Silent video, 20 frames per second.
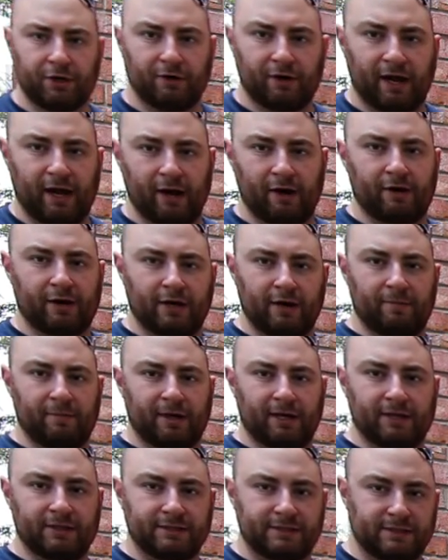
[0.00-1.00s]
your air
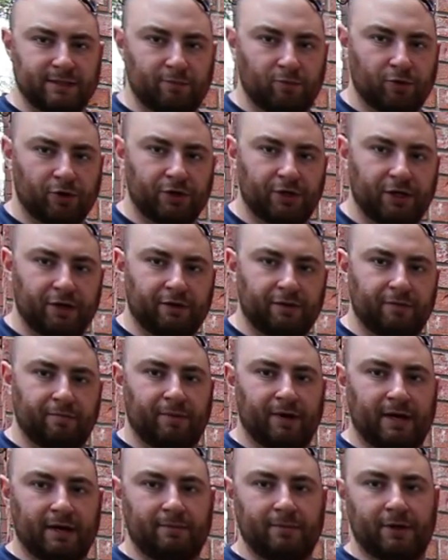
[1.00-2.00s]
coming in somewhere near the
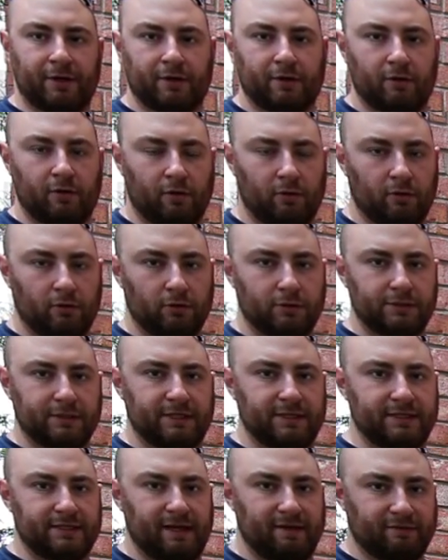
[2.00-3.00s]
bottom of your coals. It
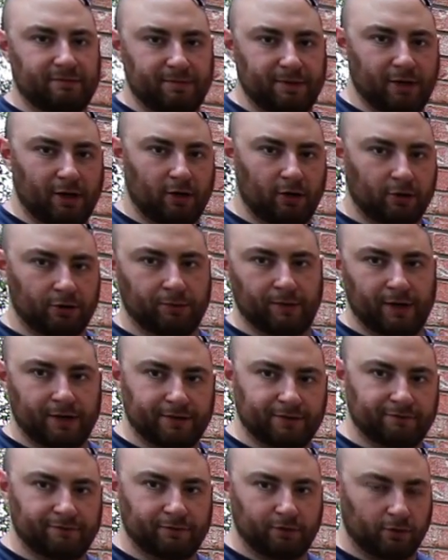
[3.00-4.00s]
doesn't have to be all the way
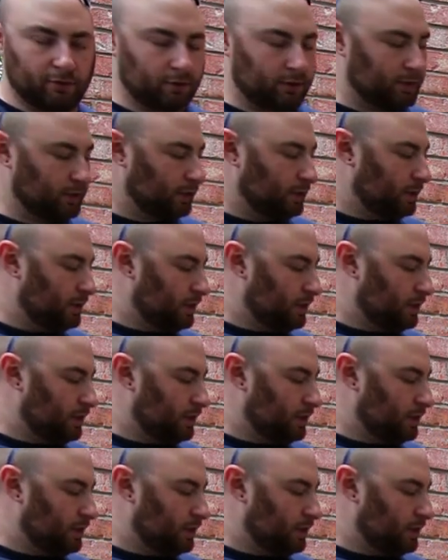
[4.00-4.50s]
on the floor,